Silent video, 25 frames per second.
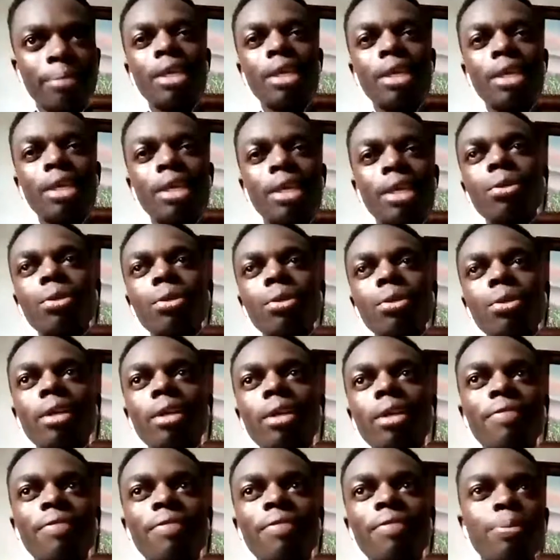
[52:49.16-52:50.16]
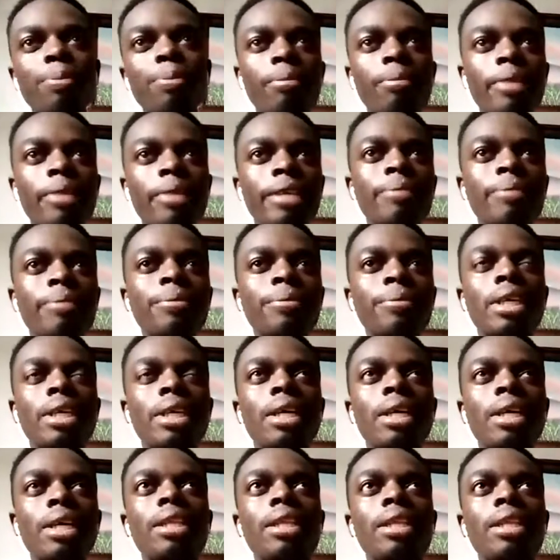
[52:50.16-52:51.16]
So all of these problems,
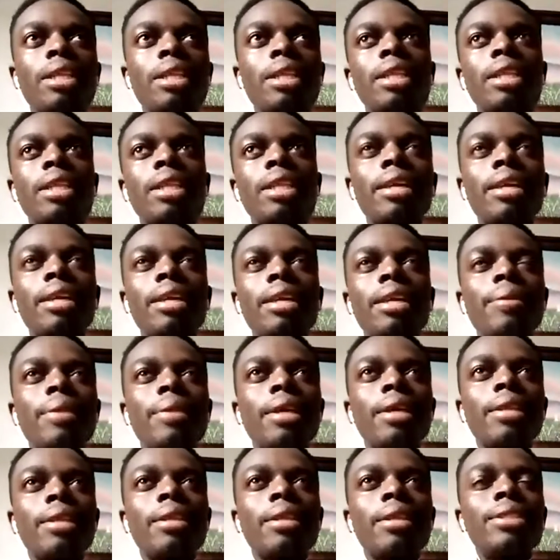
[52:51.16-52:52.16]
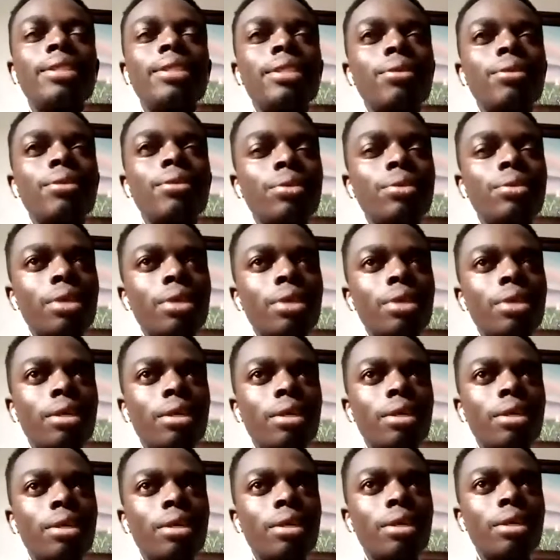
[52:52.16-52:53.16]
they still draw us
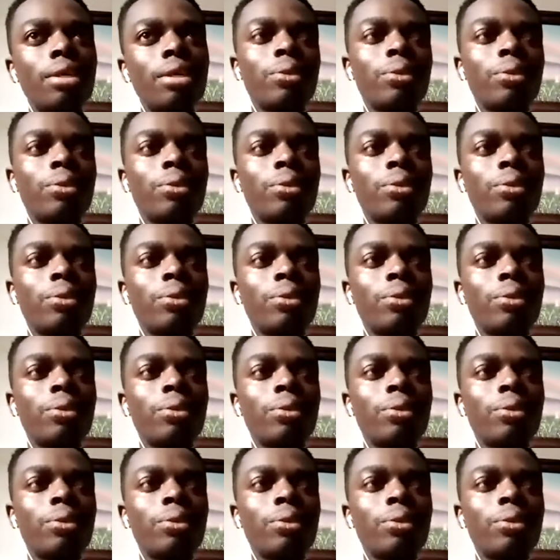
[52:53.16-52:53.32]
back to